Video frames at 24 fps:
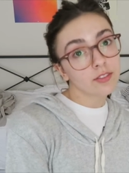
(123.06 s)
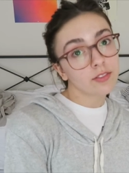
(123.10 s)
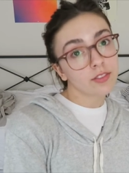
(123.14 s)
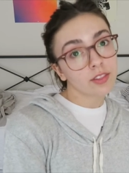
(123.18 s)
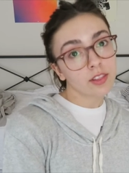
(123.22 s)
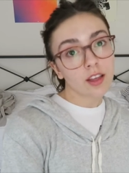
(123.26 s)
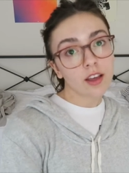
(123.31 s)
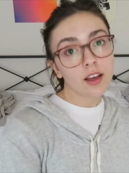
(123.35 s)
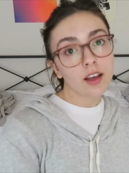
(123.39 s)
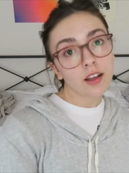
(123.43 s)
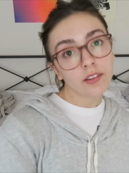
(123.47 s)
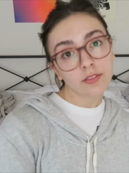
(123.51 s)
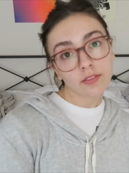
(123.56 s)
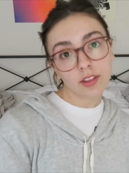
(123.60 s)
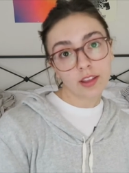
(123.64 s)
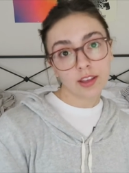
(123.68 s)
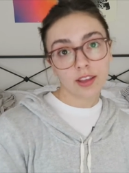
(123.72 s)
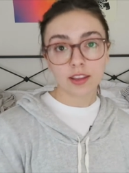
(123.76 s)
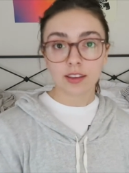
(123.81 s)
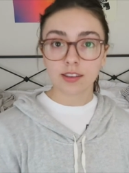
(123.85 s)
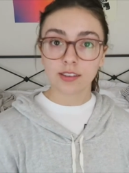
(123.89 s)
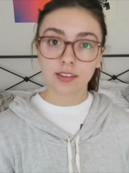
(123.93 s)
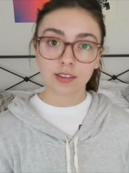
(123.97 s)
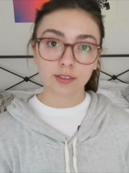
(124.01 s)
of love,
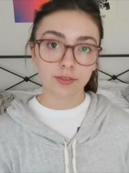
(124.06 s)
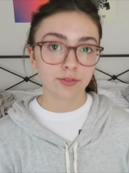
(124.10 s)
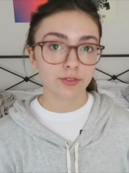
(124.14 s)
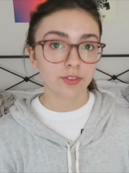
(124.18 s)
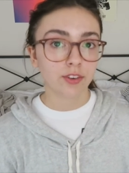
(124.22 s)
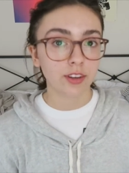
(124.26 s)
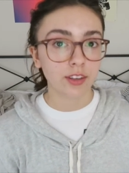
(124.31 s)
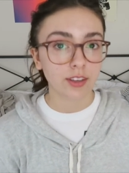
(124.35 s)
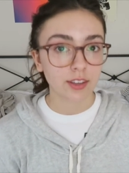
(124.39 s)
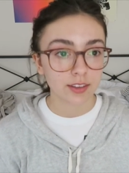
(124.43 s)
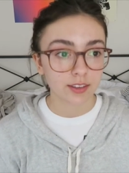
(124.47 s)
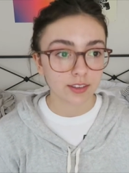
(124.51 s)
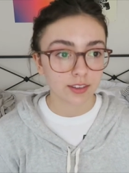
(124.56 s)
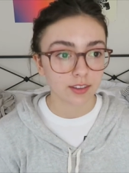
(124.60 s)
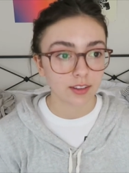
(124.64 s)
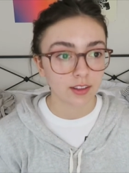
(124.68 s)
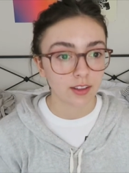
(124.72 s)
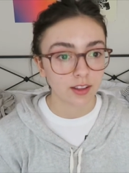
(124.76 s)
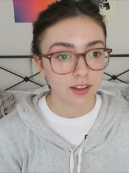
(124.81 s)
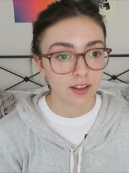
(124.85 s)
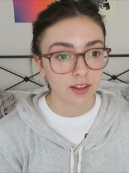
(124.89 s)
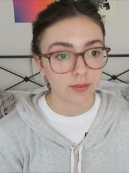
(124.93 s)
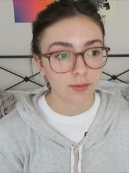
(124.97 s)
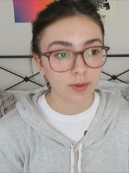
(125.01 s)
like a different,
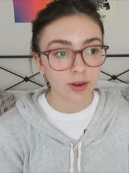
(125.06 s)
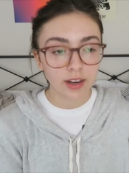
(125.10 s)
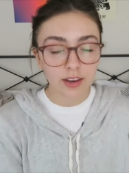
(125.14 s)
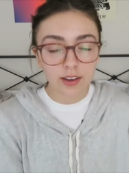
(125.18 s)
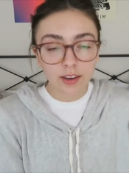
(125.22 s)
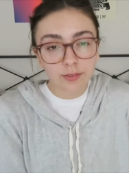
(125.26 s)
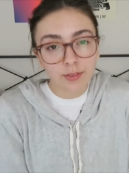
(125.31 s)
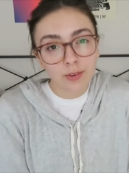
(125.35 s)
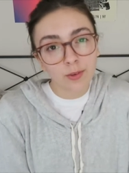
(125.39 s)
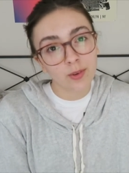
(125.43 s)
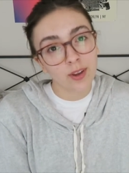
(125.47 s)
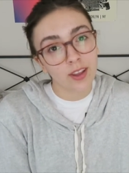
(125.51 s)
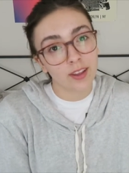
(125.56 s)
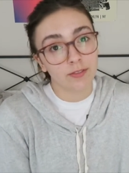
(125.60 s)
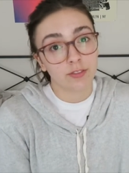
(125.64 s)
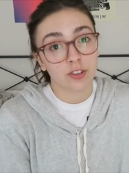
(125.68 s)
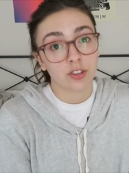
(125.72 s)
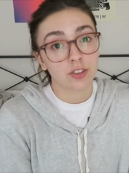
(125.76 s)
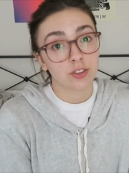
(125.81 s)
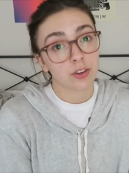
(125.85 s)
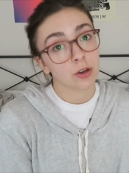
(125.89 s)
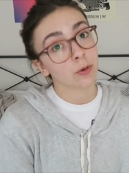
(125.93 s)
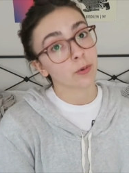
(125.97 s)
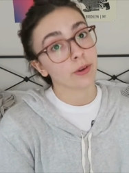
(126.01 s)
um, and a different way of
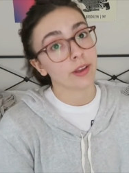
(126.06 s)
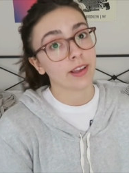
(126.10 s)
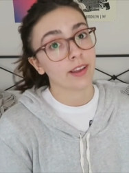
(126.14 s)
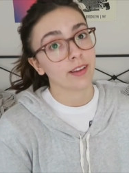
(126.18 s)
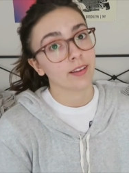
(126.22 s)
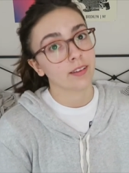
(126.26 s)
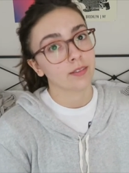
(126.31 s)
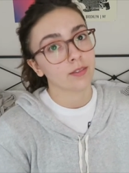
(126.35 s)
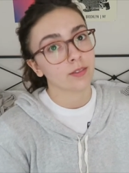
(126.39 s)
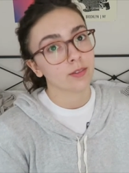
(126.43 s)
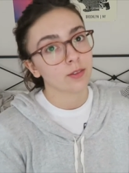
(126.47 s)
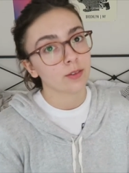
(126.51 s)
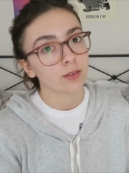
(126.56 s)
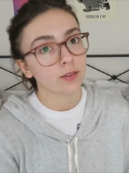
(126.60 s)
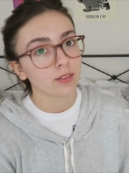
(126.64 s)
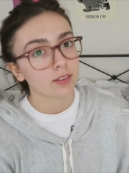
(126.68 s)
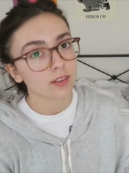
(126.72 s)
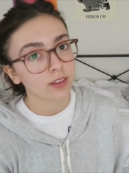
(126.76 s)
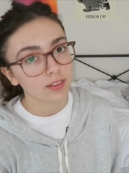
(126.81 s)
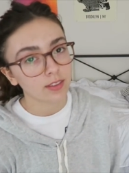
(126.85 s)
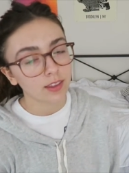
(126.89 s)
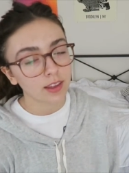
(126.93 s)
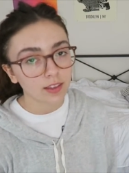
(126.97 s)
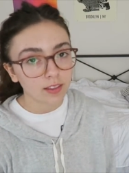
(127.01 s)
showing
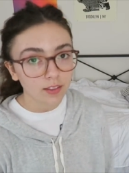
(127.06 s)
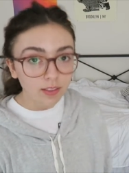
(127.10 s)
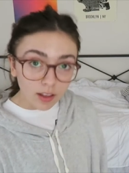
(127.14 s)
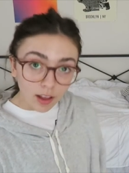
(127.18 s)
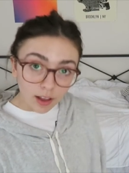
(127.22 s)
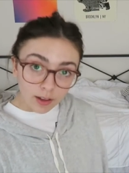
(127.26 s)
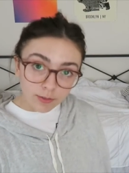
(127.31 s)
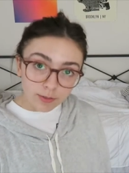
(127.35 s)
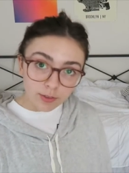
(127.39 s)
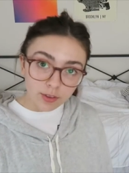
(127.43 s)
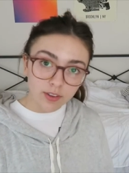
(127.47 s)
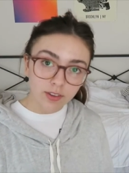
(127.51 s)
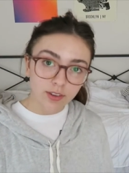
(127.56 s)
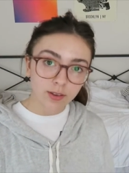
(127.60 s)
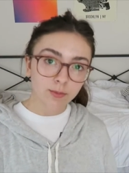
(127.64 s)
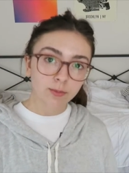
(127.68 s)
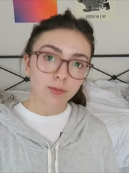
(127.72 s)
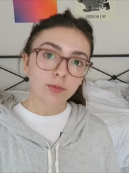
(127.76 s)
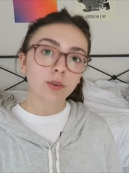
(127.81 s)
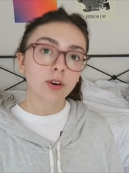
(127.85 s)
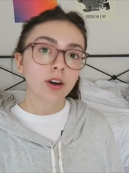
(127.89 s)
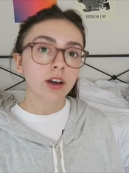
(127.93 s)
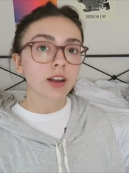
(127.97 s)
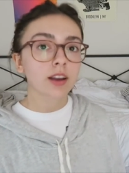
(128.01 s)
that they love
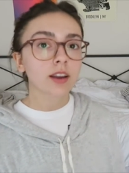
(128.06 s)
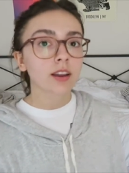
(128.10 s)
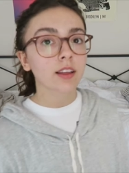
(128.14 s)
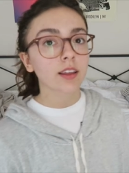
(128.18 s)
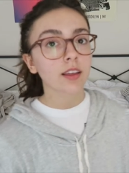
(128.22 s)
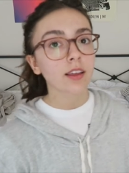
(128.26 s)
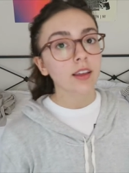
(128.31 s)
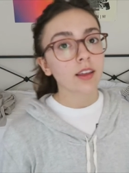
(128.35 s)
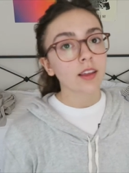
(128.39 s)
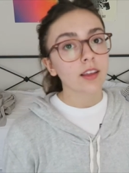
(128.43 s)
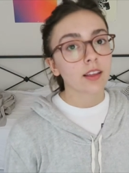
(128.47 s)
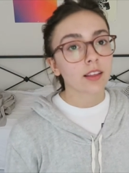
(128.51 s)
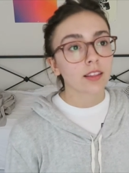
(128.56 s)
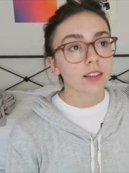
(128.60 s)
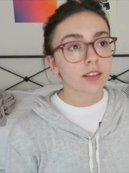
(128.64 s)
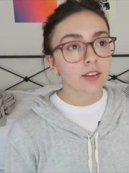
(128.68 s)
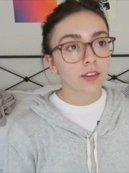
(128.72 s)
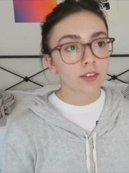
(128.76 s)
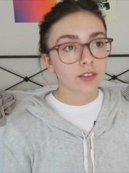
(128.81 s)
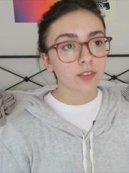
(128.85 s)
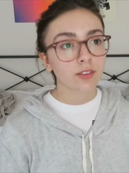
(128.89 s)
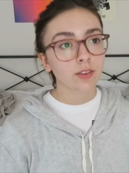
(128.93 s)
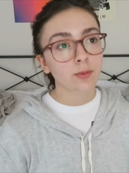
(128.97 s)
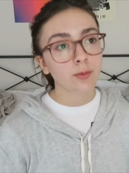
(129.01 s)
someone.
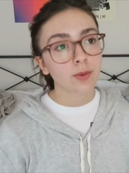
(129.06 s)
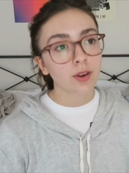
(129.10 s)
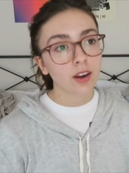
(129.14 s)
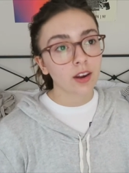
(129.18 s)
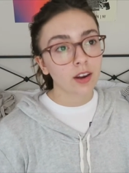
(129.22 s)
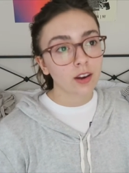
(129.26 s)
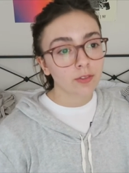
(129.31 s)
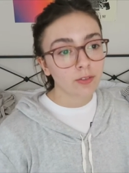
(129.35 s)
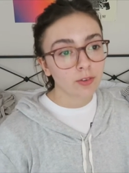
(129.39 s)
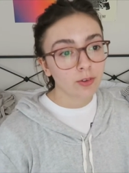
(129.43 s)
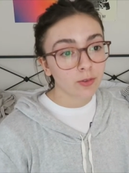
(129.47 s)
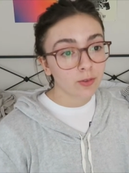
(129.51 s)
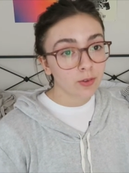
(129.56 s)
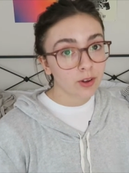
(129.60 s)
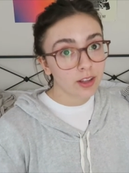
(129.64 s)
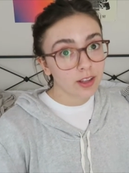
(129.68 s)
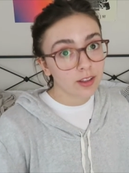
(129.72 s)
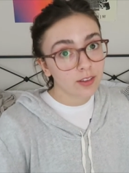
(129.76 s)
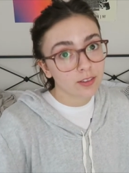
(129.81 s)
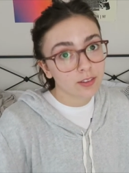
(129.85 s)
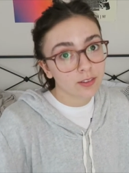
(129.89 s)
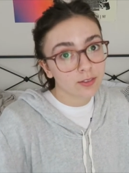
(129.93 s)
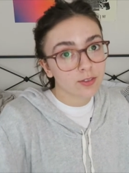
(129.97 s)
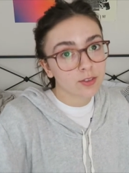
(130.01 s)
There's so many different
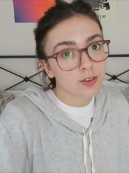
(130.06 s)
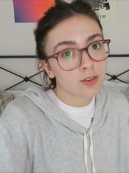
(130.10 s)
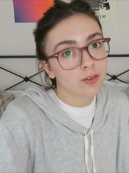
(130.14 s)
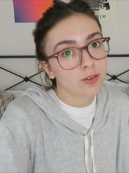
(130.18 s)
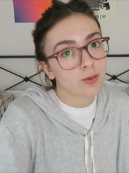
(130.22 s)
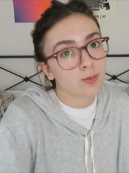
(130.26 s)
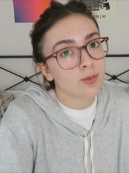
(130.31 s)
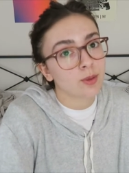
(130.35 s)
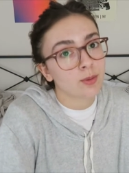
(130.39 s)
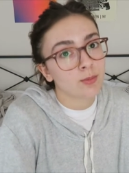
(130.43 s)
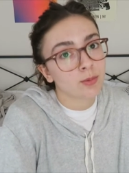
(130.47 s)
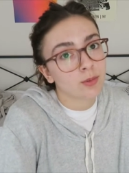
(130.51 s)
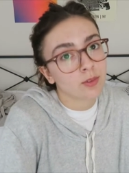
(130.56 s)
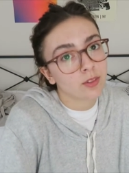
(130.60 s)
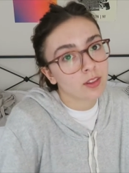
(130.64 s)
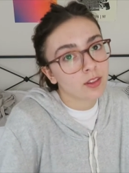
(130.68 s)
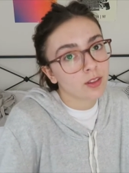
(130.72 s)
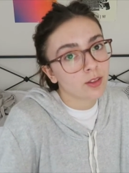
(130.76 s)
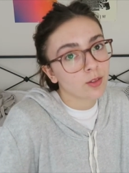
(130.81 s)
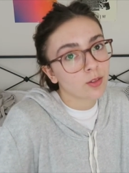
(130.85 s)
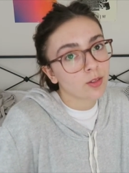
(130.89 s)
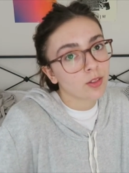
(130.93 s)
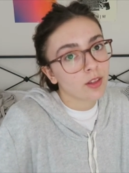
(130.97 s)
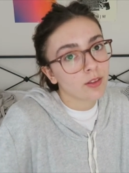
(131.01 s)
ways of showing people
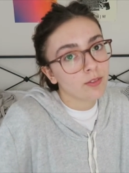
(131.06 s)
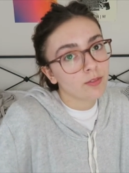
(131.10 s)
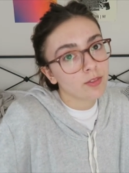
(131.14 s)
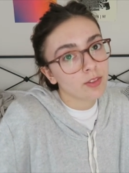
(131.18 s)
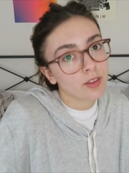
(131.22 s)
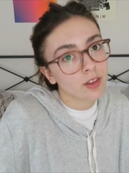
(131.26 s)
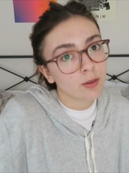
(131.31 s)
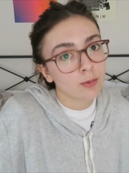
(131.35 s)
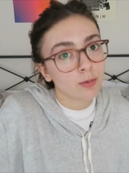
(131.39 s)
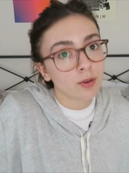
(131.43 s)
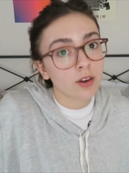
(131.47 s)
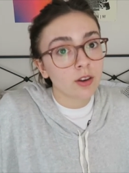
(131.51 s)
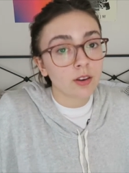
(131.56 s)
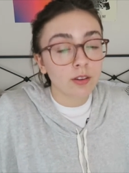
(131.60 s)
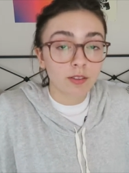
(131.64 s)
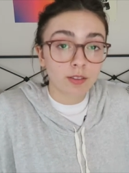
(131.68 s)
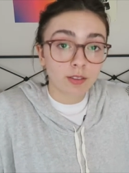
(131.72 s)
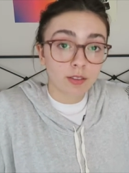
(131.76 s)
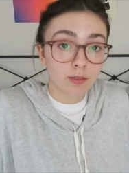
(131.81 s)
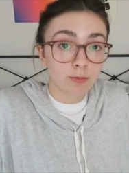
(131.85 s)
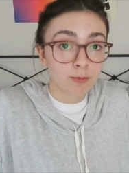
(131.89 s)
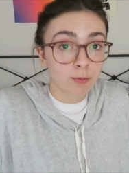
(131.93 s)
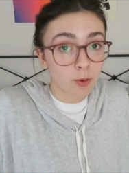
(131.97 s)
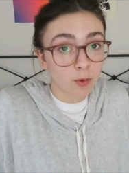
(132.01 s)
that you love them and
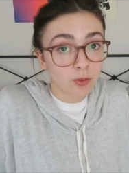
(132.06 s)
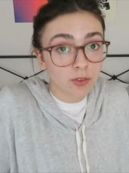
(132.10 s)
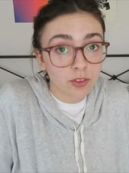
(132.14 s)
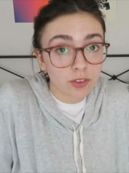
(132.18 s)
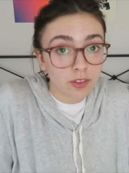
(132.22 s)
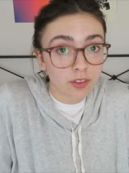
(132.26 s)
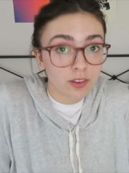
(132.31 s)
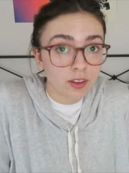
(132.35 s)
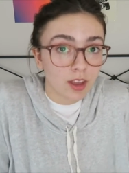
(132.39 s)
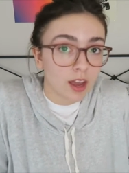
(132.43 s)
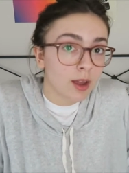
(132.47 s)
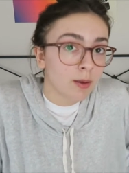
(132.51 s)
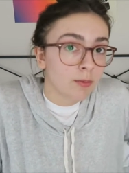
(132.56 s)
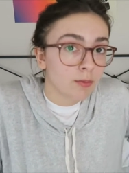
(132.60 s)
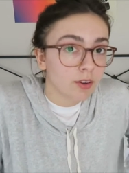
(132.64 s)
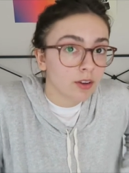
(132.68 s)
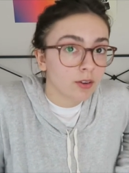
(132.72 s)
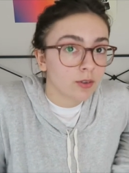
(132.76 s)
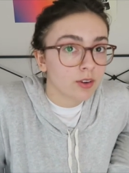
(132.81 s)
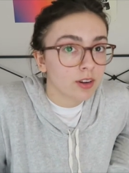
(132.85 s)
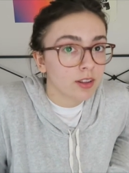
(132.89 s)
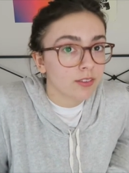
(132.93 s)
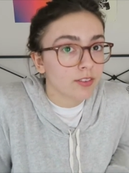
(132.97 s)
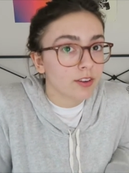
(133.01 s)
most of the time
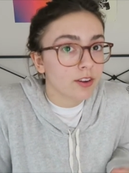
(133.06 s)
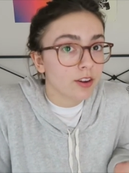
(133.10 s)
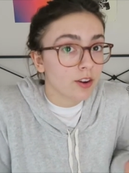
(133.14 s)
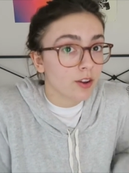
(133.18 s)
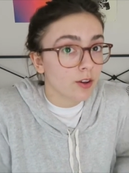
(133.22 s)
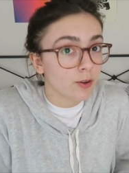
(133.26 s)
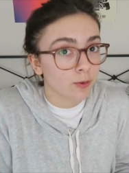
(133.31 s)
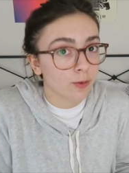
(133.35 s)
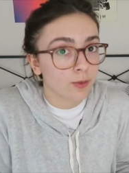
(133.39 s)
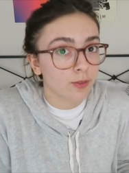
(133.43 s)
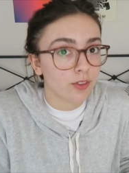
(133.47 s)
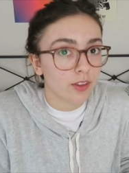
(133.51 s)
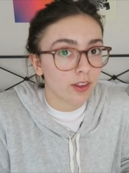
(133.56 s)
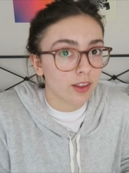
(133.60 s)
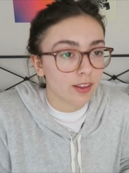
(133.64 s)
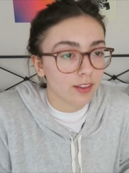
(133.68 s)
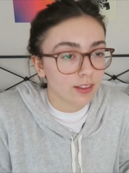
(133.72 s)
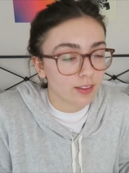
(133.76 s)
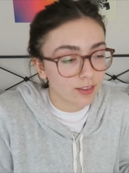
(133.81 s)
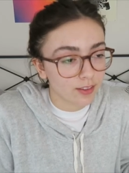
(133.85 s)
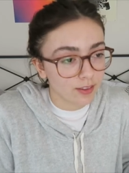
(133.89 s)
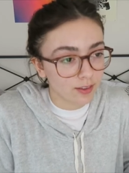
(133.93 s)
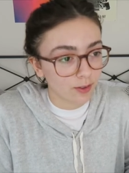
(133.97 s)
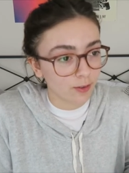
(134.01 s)
no one even knows
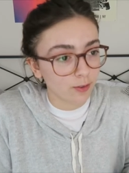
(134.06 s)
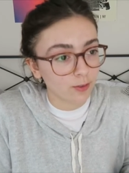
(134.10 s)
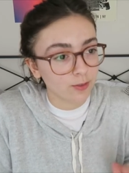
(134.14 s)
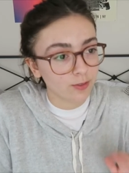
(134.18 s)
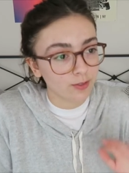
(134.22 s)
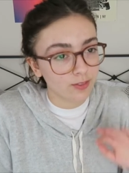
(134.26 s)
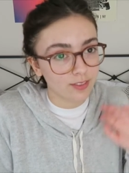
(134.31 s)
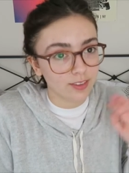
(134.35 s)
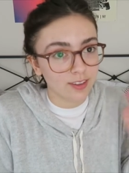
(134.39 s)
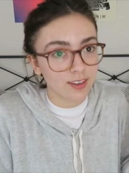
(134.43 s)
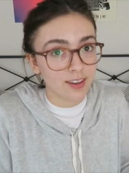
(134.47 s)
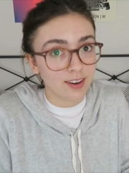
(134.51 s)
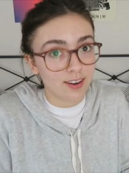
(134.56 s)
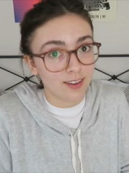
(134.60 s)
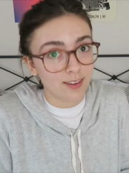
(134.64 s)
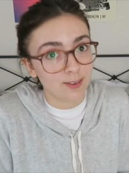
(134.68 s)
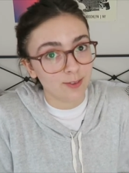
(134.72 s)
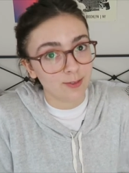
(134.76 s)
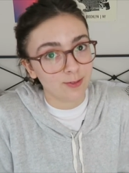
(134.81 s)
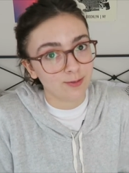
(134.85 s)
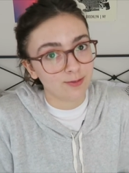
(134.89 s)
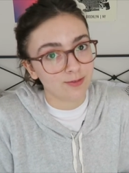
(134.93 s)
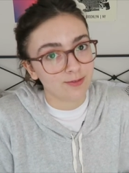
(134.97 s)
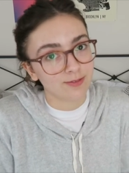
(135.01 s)
it. So, you
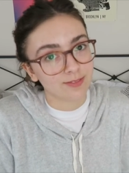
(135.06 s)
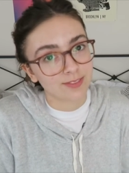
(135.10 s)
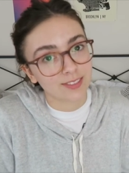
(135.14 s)
know,